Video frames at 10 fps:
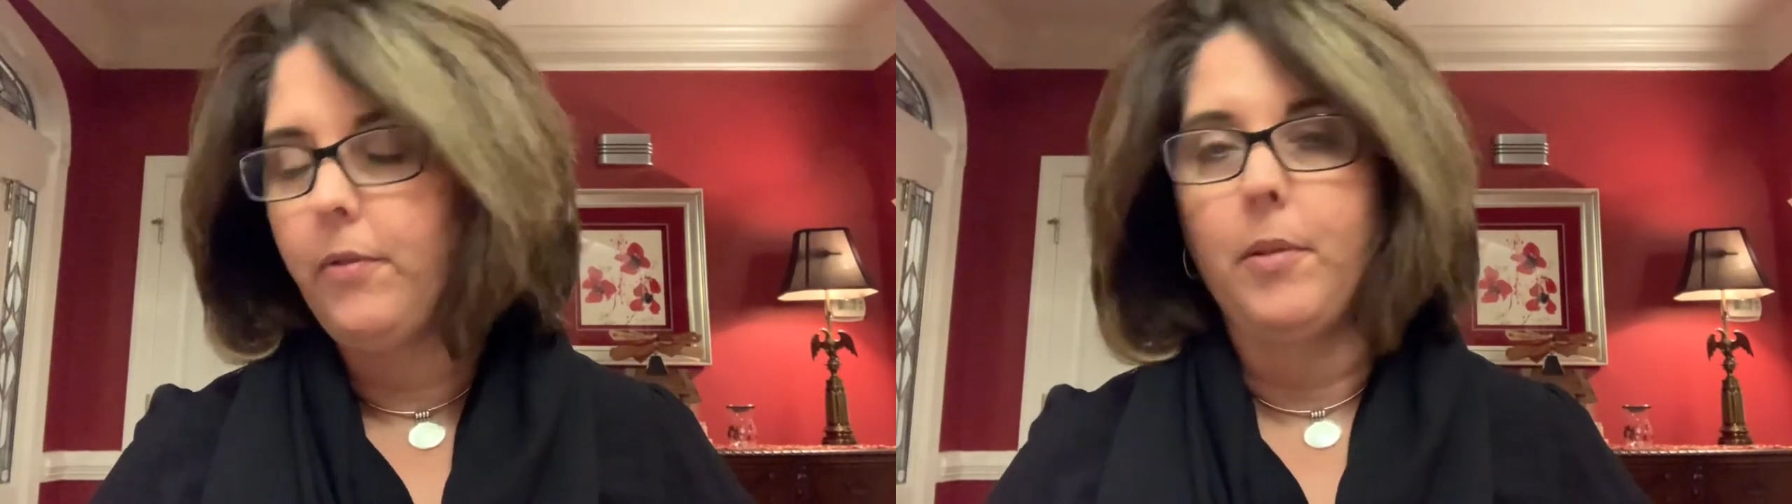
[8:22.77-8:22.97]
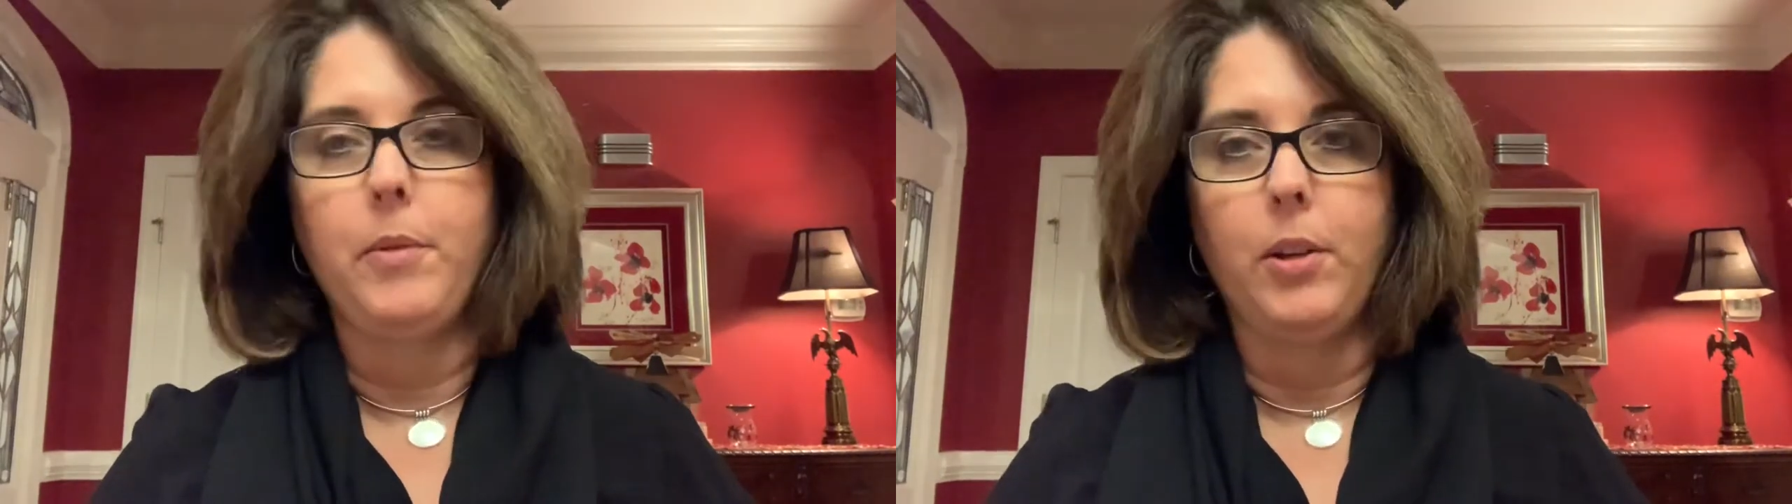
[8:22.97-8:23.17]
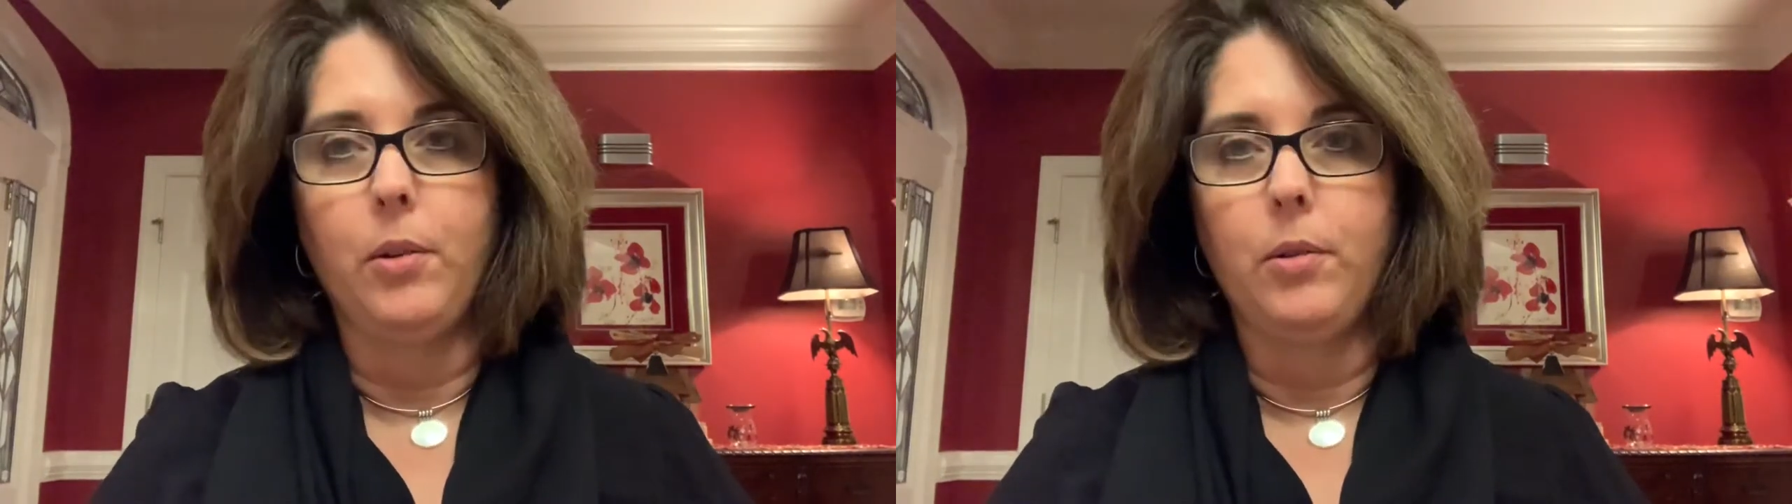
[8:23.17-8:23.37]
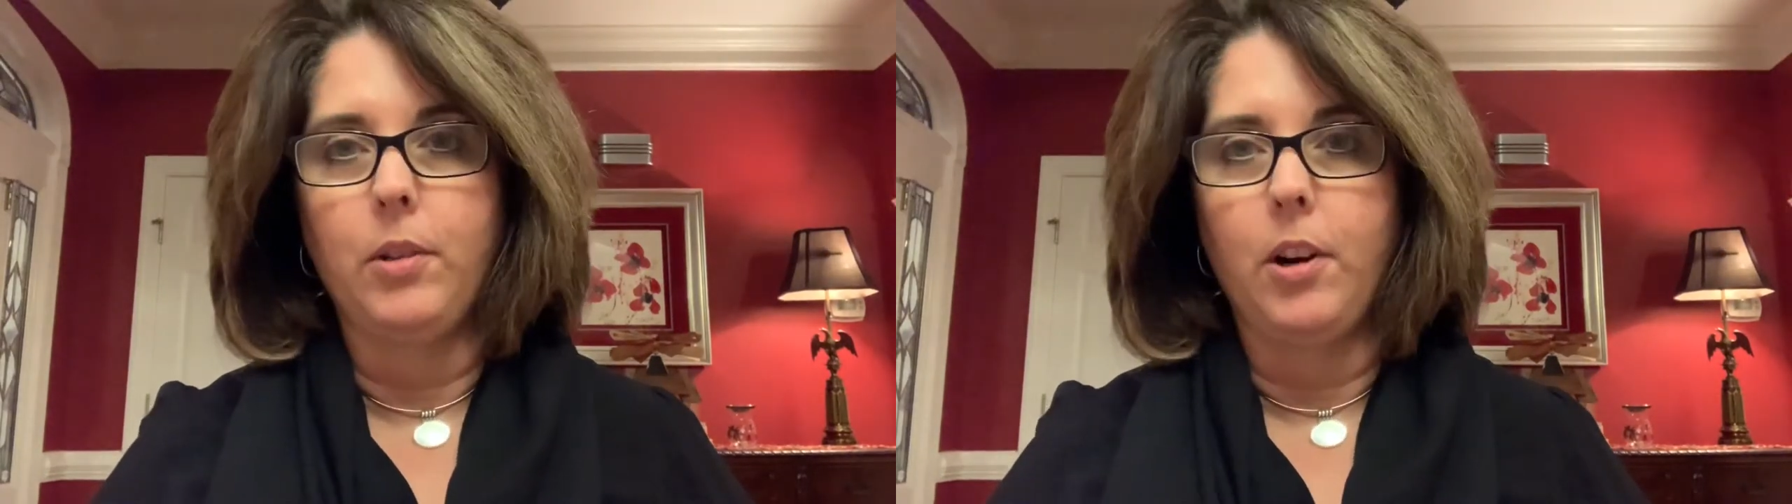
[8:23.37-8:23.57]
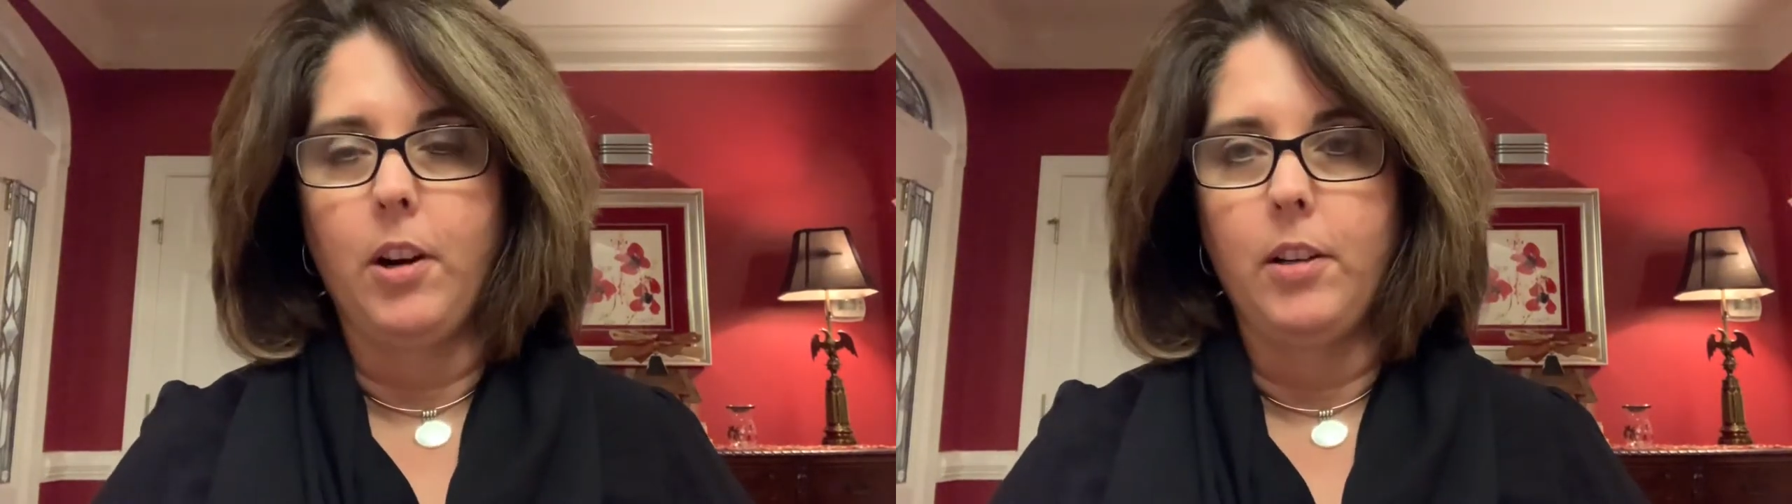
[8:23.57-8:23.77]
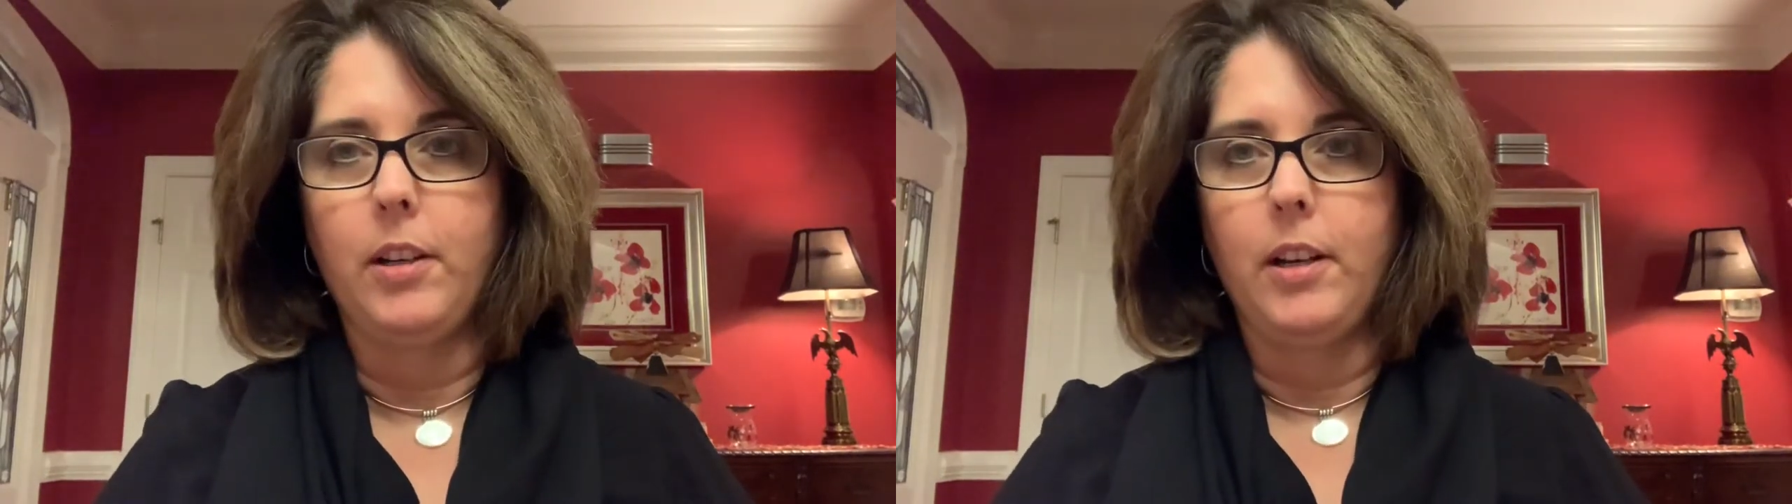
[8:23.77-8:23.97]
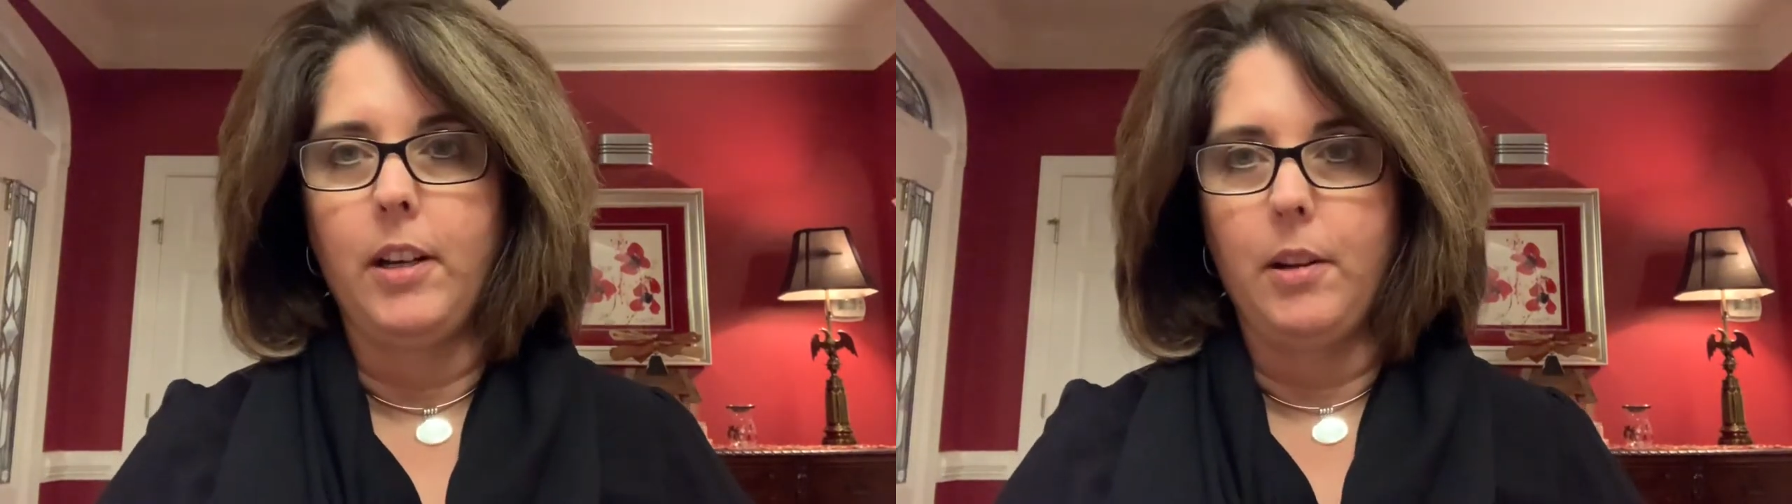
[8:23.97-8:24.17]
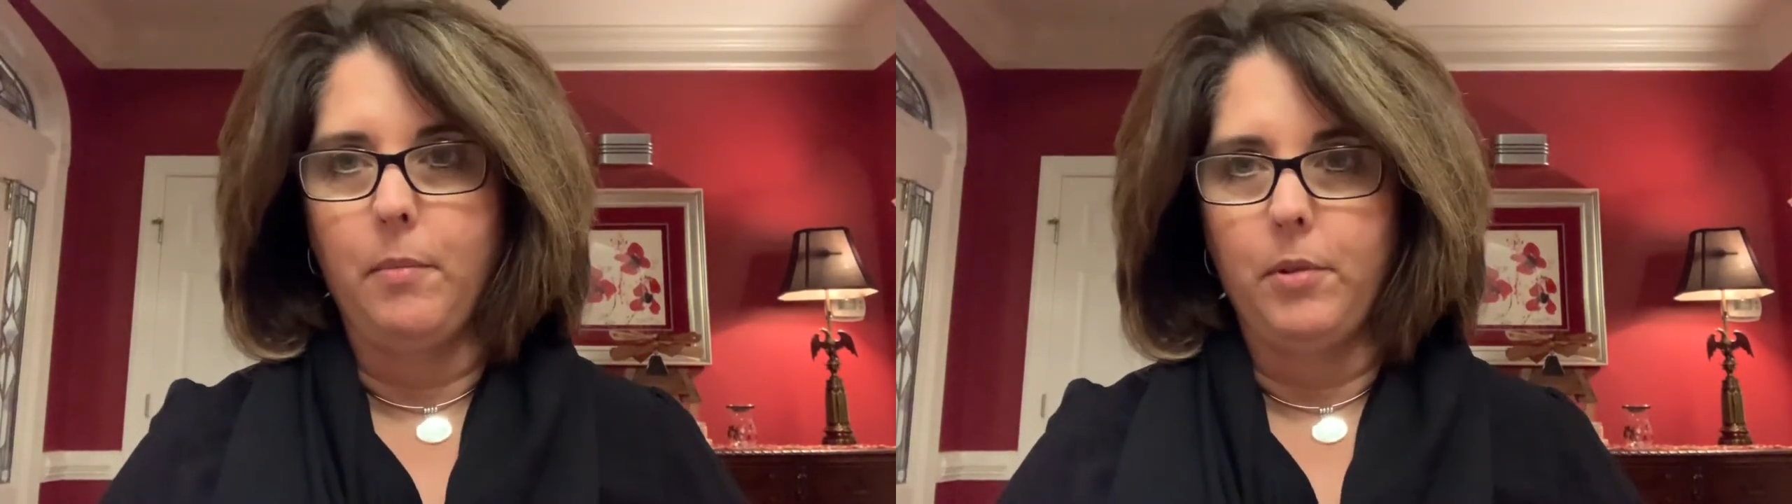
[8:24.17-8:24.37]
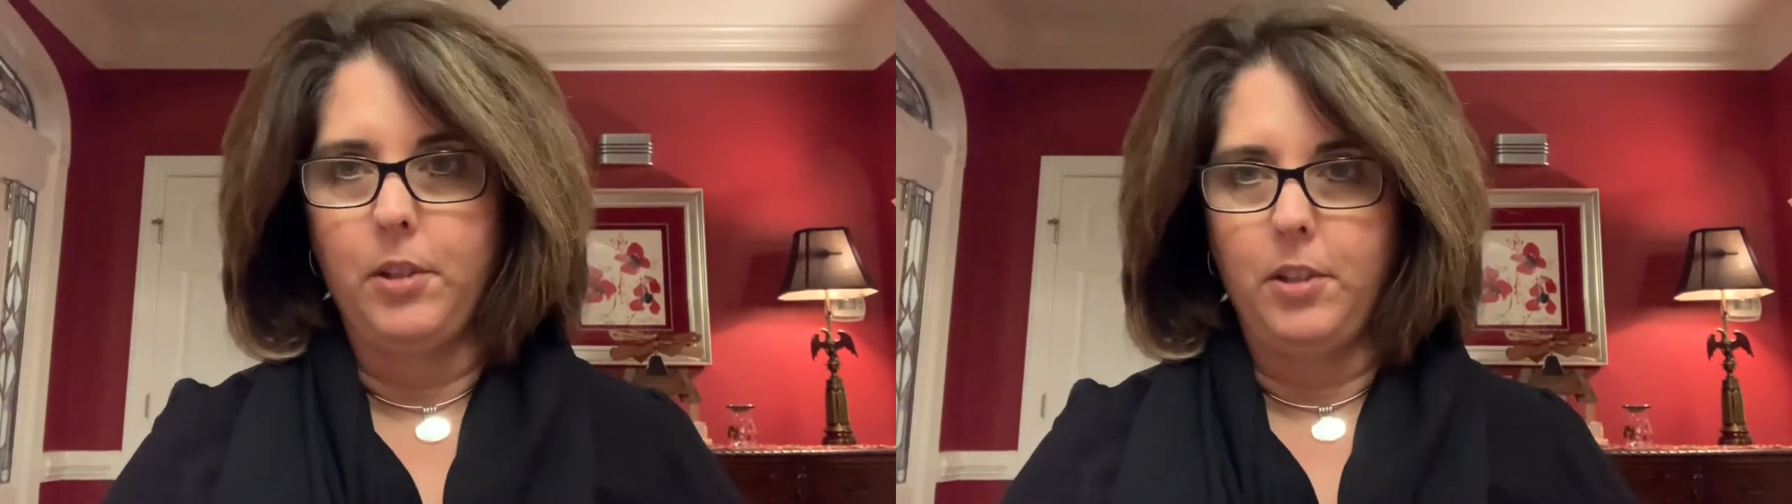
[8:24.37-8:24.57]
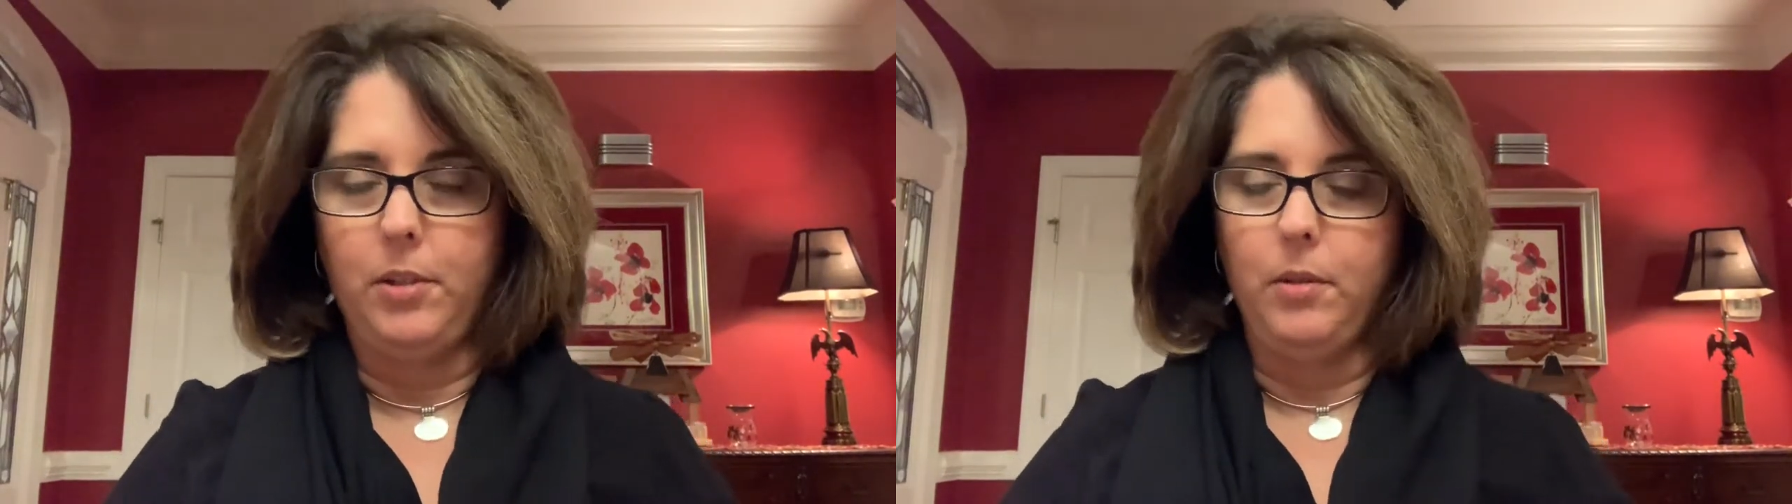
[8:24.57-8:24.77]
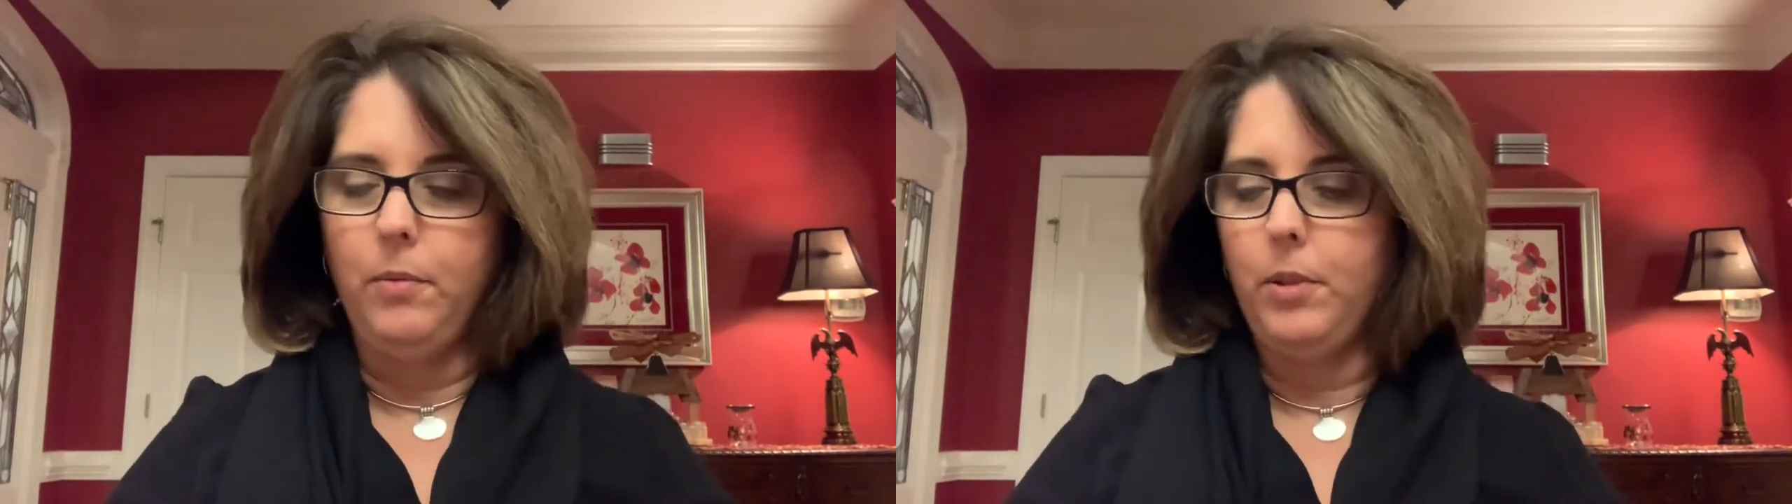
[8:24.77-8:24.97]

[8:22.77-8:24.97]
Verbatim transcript: From the Old Garden number two,